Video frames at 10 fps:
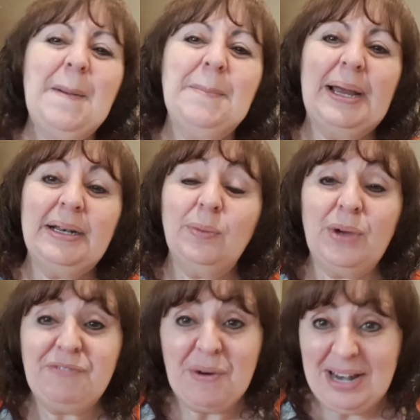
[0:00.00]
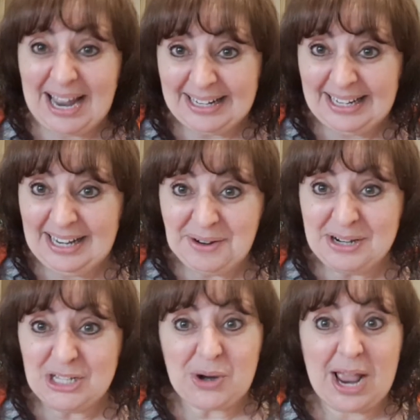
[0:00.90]
But we're very lucky here in
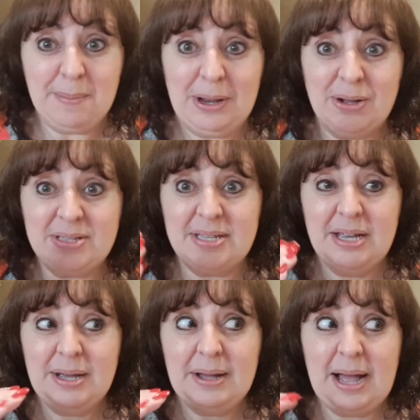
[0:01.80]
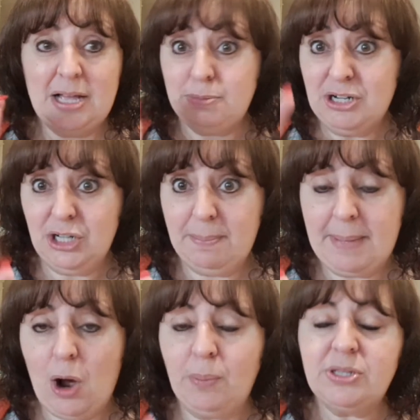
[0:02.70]
Australia because, especially
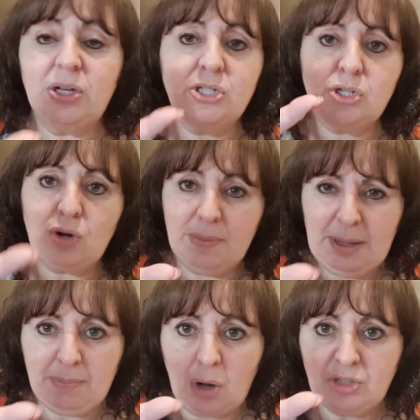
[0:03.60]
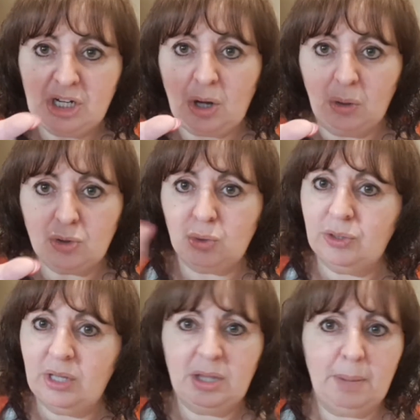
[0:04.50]
Melbourne, it's extremely
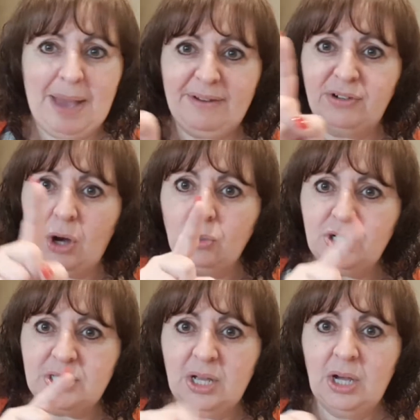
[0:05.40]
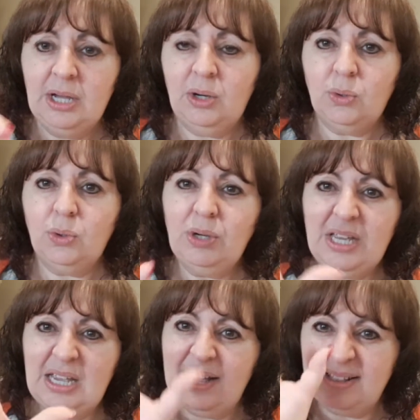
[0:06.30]
multicultural. The amount of cultures all
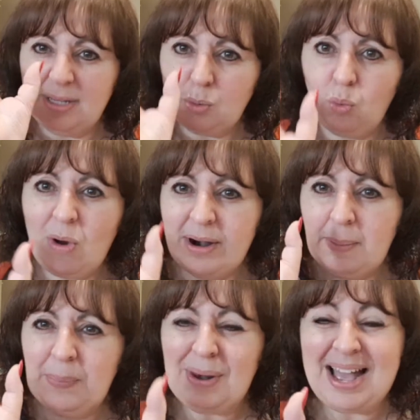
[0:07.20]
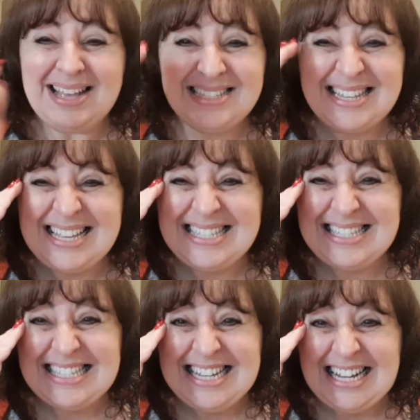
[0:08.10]
here in this one place
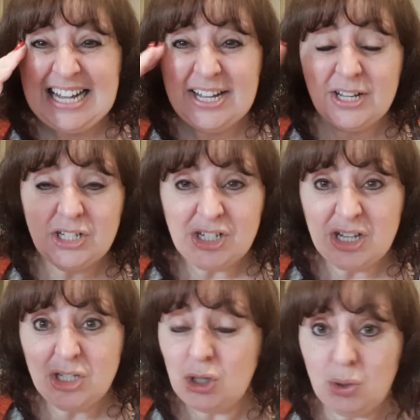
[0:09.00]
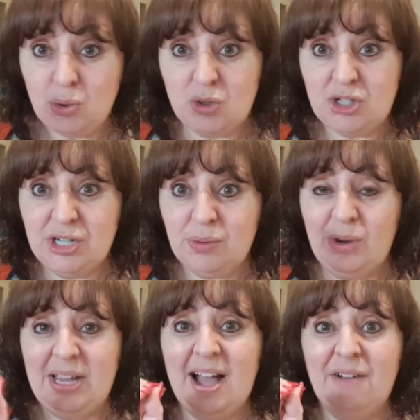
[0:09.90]
is just huge.
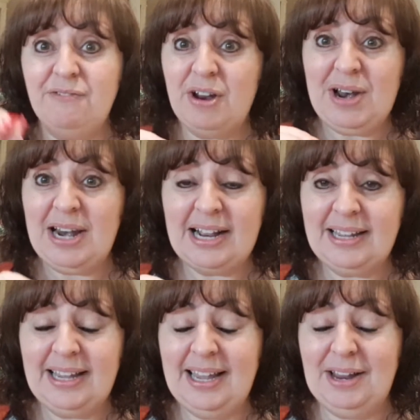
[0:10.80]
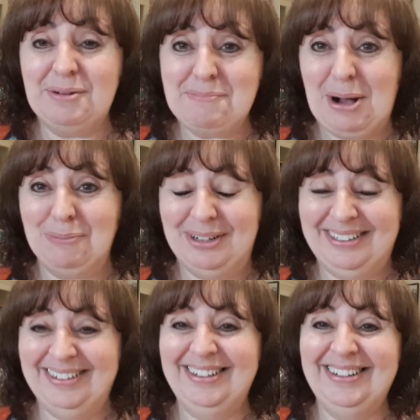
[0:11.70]
We are very lucky here in Melbourne.